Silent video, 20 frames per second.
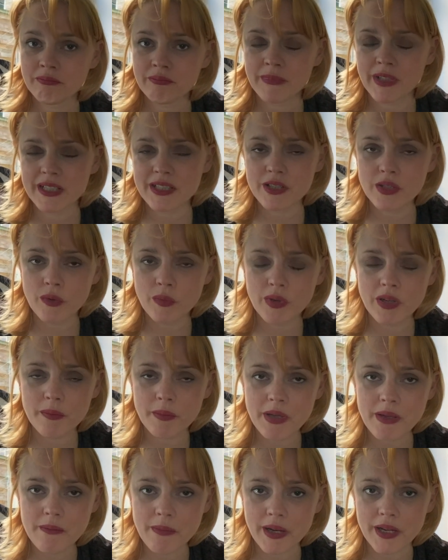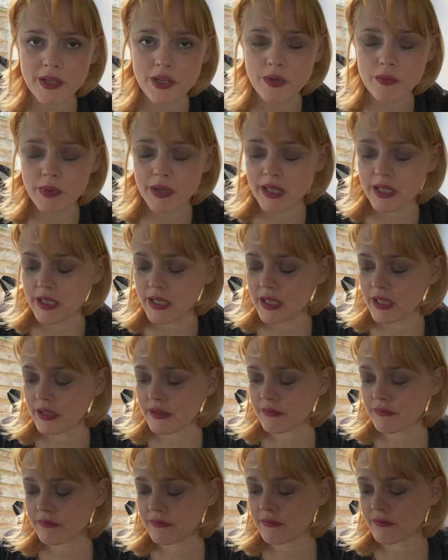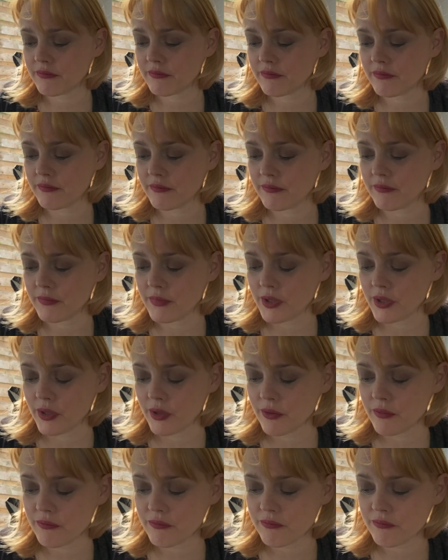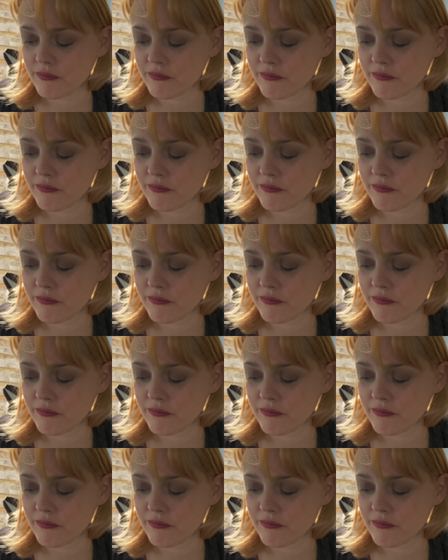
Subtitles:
That's not what I mean by new beginning, you know.